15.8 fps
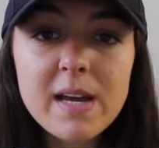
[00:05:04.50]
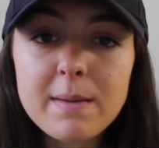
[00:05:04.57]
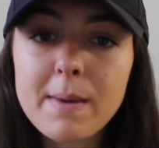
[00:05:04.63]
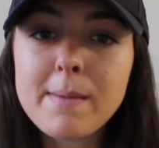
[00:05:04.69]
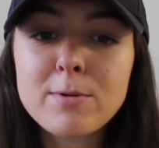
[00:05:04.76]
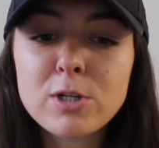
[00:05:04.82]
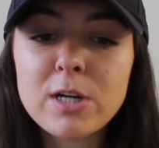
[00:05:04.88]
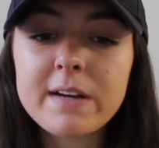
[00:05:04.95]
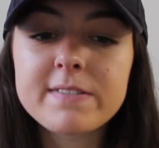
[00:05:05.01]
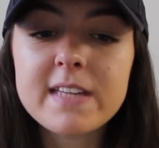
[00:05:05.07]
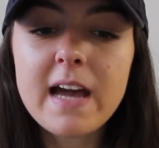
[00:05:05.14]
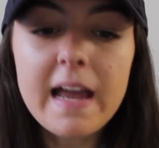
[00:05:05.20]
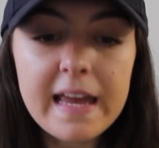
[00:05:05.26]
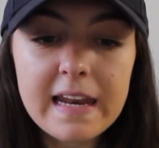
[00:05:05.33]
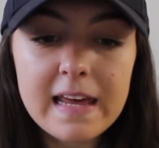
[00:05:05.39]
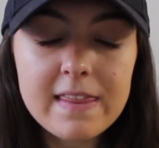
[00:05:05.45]
pick, maybe draft
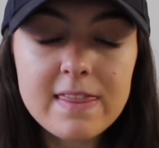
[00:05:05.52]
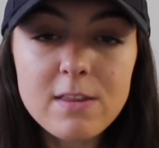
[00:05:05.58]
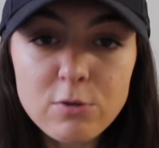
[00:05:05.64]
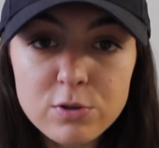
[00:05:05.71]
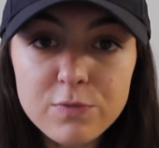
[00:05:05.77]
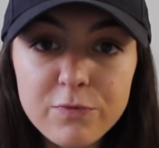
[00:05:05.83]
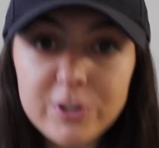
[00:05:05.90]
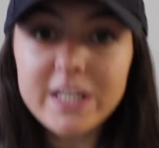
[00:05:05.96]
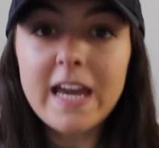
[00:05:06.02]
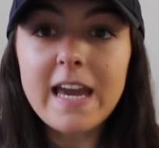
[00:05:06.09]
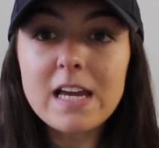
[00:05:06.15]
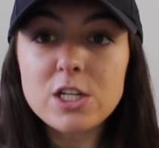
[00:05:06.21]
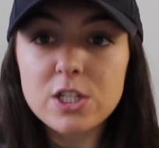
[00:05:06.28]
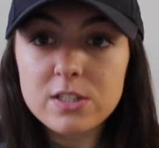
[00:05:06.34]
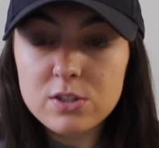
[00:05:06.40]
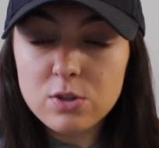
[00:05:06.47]
Zion. And those
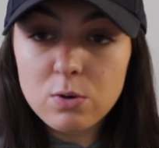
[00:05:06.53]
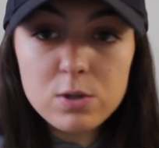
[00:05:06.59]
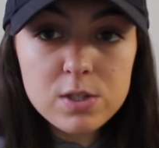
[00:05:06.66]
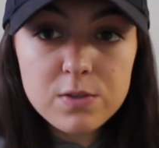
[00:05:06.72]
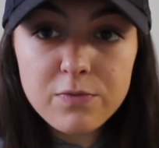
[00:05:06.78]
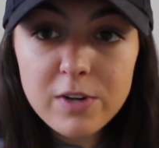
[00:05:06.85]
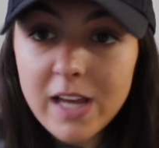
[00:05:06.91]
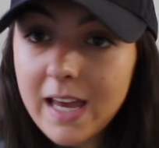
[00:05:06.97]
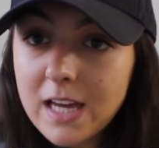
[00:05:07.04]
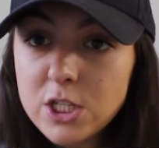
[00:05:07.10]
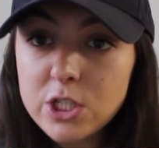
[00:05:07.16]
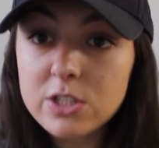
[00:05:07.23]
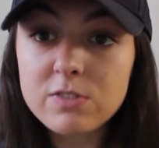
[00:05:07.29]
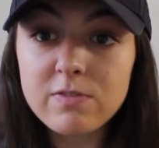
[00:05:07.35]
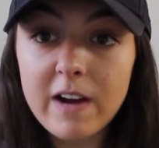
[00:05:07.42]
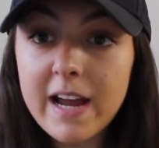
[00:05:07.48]
free agents, those free
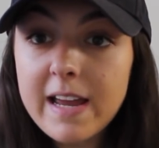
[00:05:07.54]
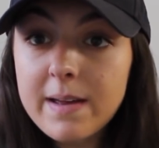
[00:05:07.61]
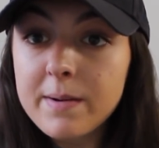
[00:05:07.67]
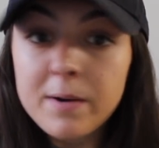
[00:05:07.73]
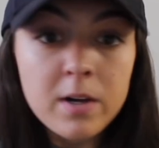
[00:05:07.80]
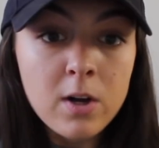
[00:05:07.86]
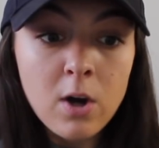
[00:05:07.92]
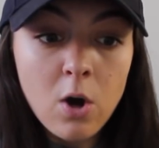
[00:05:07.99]
agents, right?